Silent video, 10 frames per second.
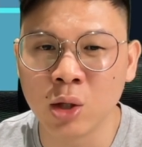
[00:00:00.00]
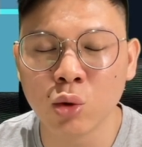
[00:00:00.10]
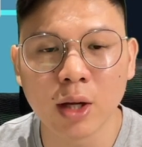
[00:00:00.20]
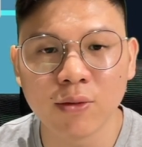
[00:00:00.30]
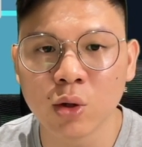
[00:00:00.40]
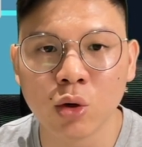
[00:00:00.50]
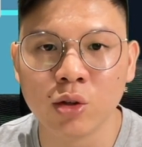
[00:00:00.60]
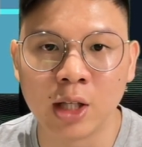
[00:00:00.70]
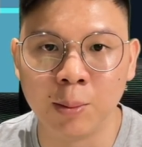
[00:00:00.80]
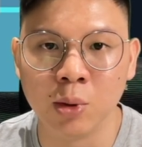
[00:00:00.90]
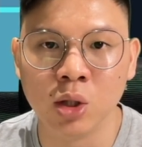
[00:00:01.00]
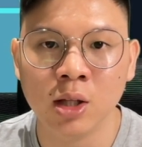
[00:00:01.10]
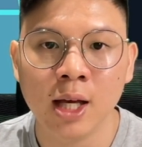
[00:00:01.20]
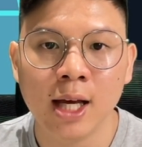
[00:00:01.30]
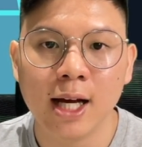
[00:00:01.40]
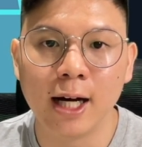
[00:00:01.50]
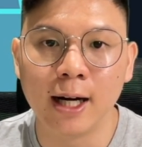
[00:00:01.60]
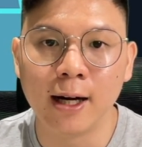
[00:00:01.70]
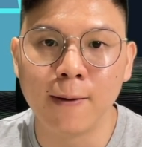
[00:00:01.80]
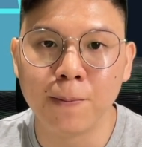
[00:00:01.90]
don't have to go double
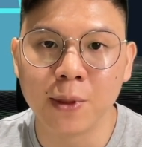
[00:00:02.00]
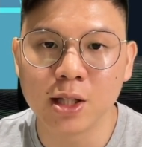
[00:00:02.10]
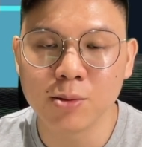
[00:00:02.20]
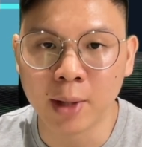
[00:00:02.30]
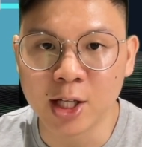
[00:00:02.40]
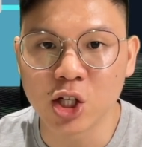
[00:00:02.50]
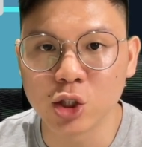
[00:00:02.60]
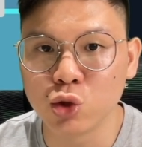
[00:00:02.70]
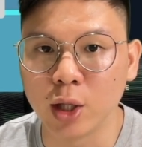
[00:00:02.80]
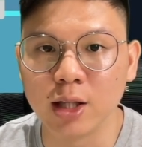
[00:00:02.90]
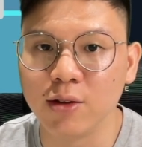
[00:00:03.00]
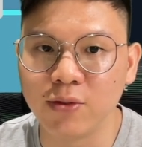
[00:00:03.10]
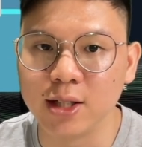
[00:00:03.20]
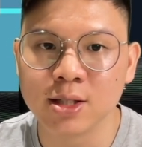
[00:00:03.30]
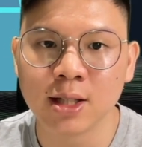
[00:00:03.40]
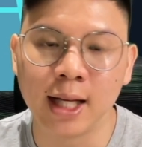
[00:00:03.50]
Manchester United defense.